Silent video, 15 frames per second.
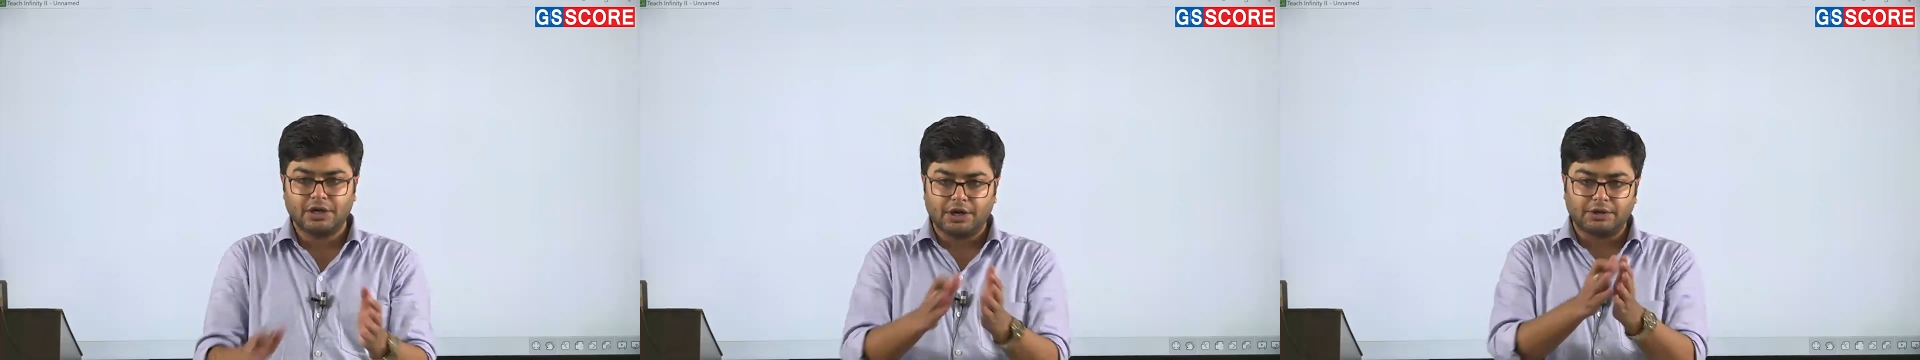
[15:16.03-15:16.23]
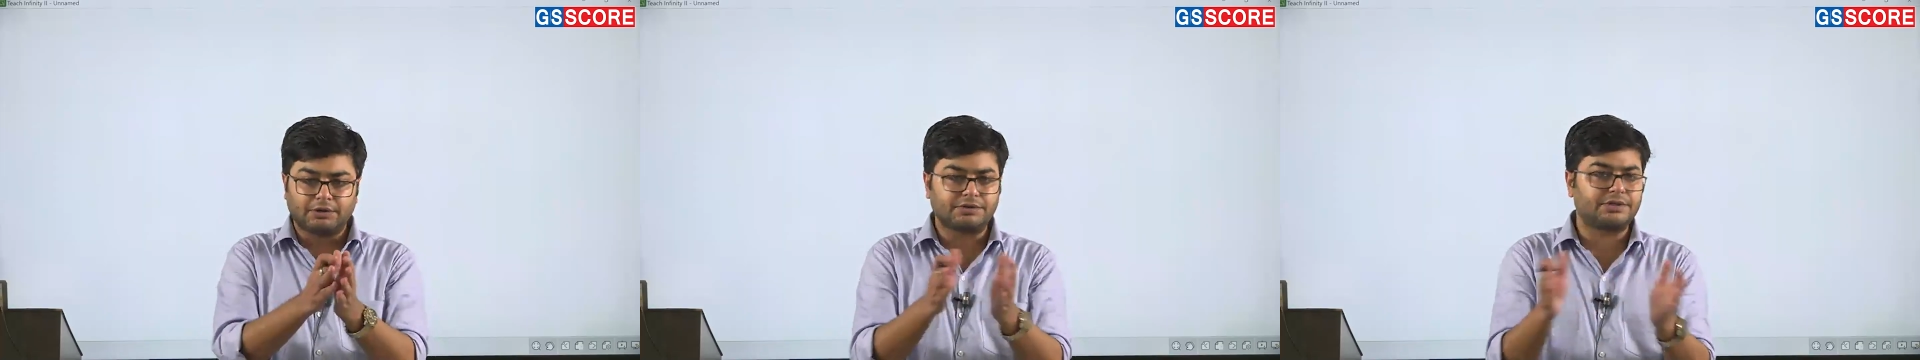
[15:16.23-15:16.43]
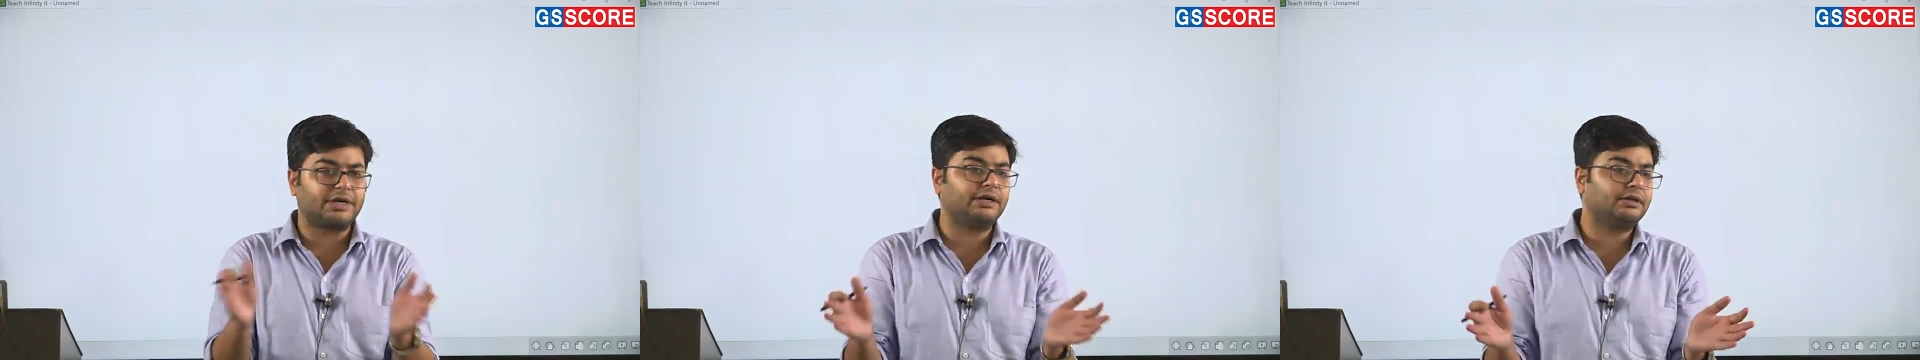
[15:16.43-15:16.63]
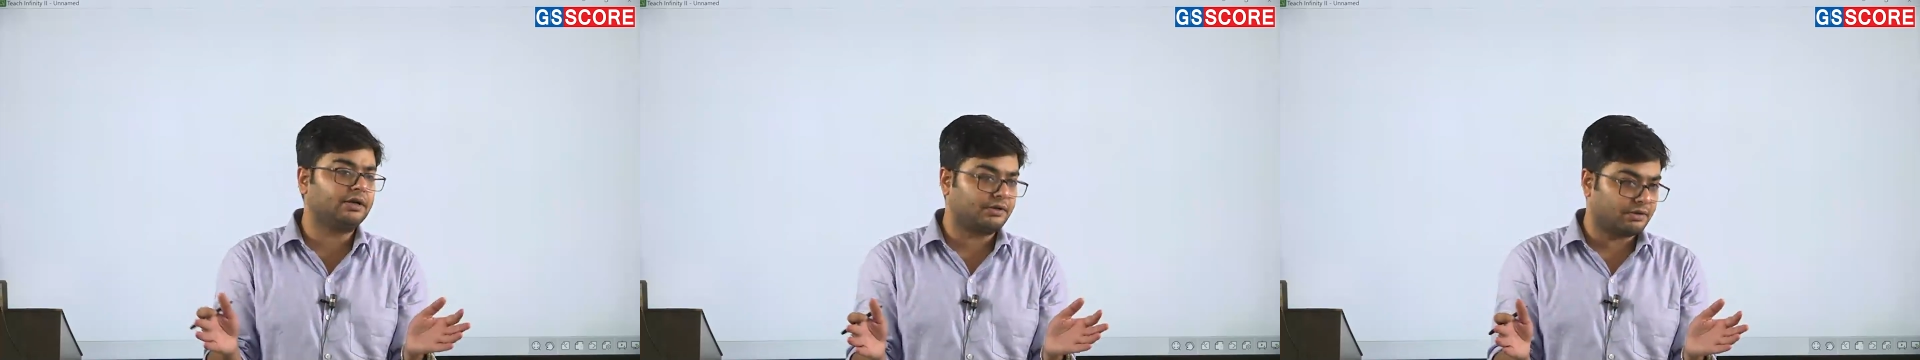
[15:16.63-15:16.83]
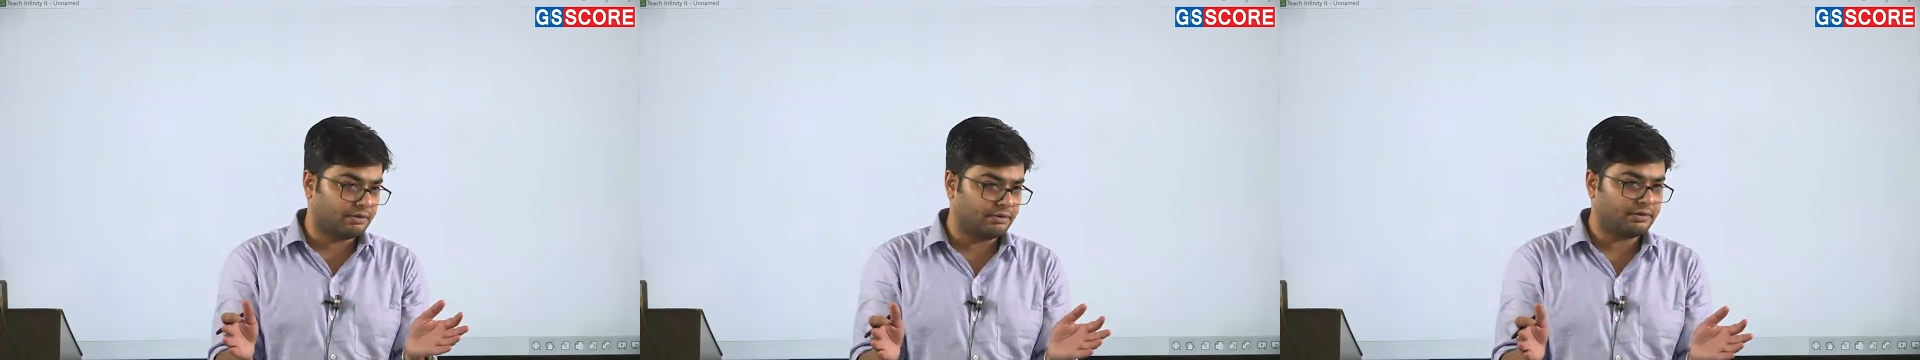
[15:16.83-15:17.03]
to set the
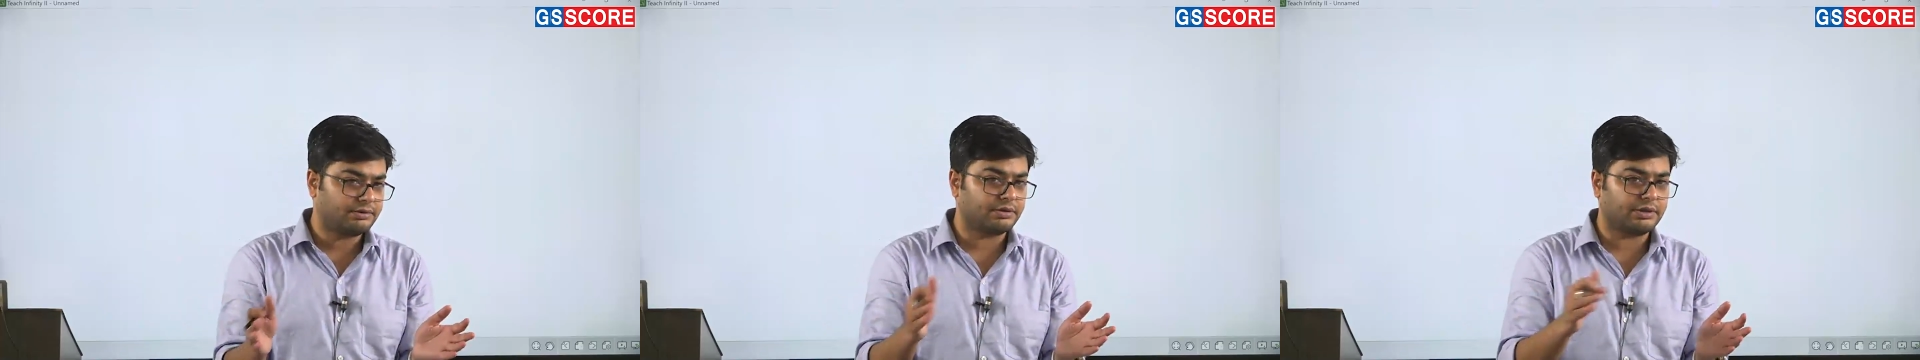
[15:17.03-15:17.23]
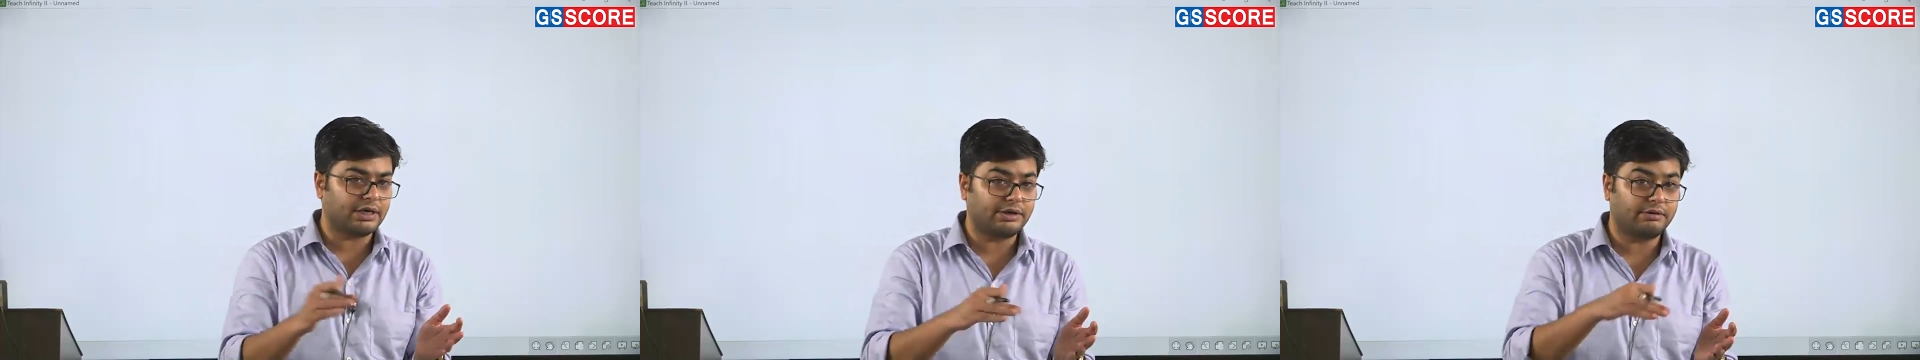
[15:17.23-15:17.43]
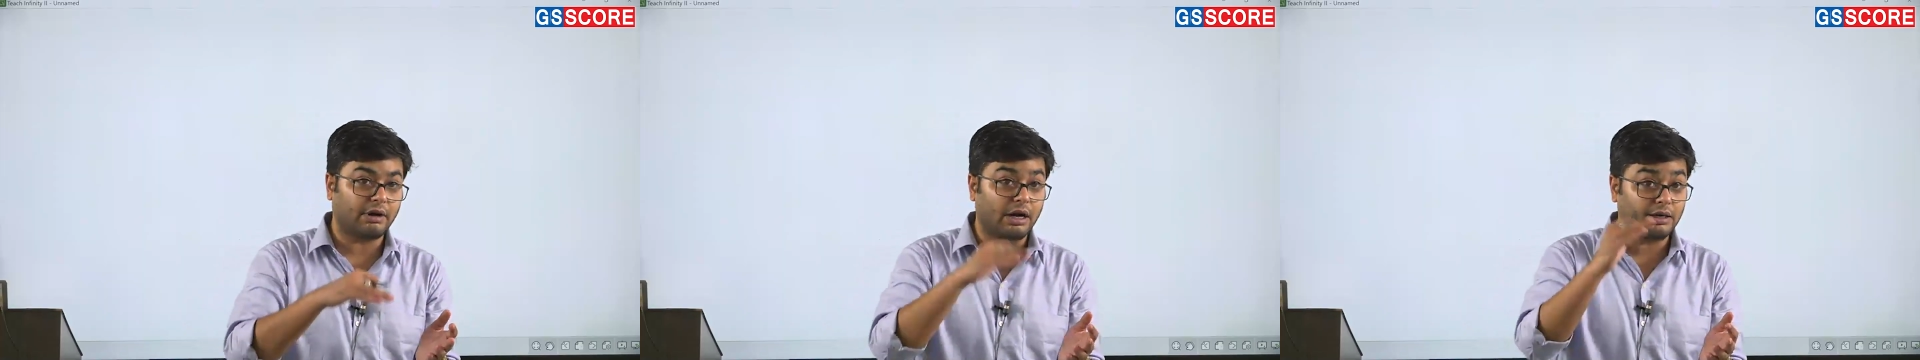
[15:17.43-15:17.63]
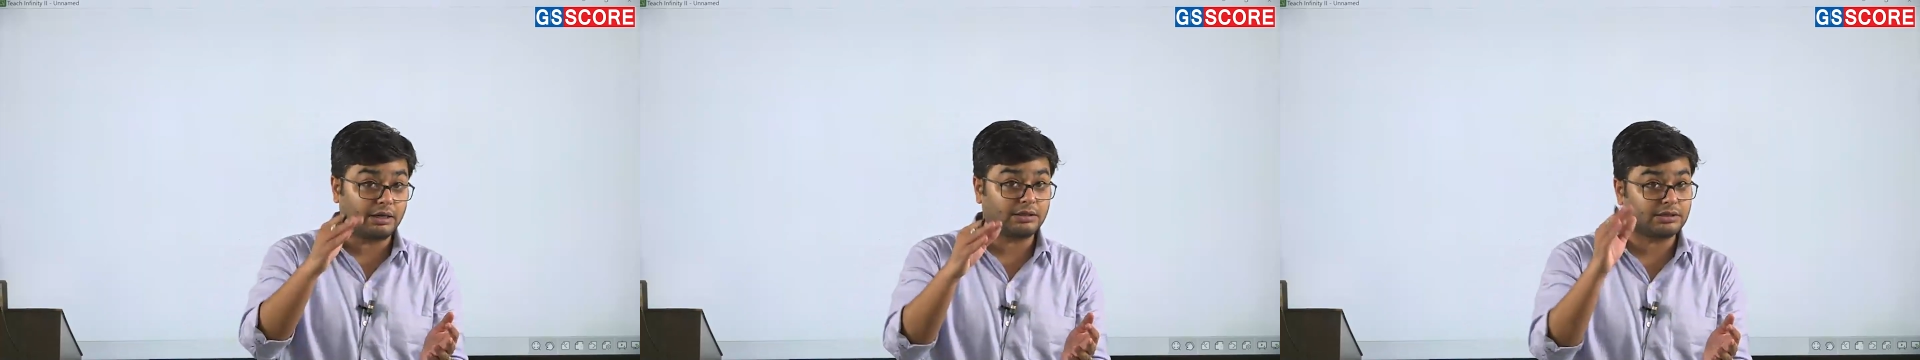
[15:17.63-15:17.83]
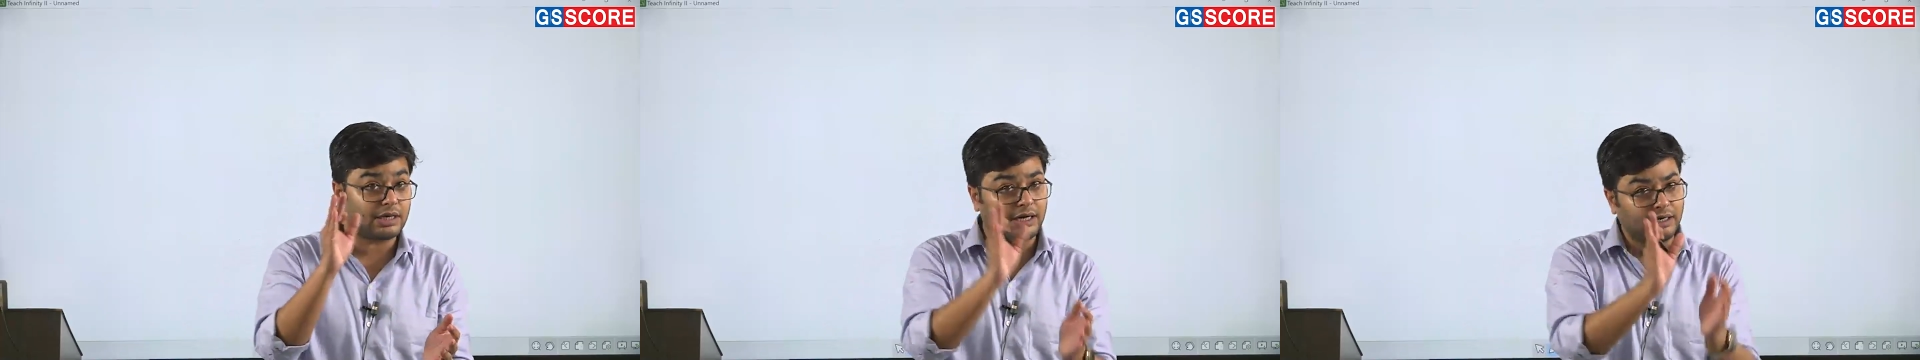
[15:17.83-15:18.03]
tone so that you
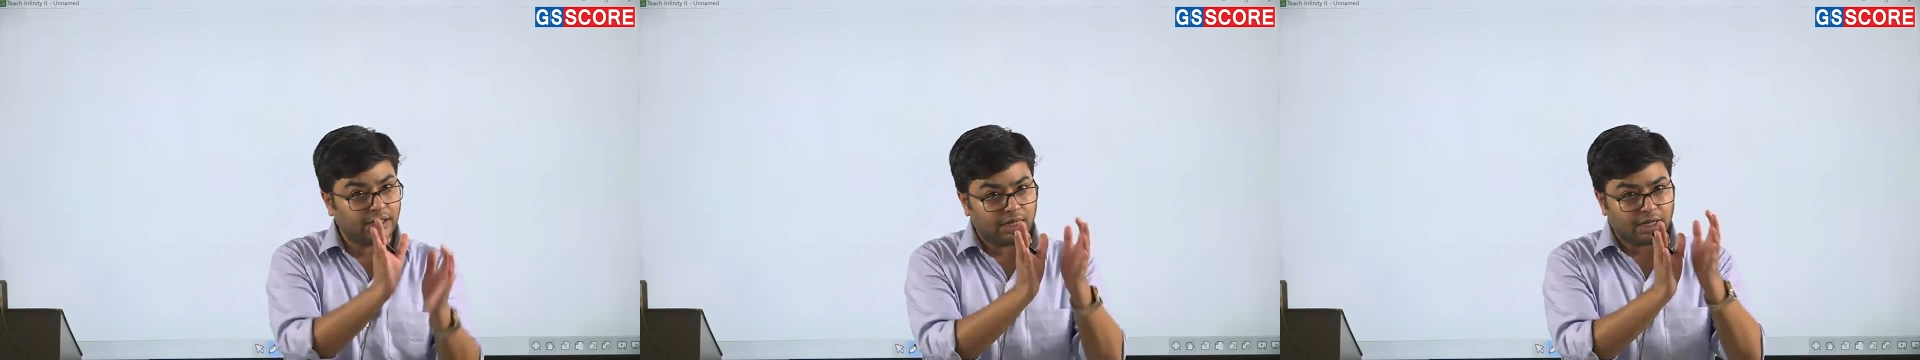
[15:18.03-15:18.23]
understand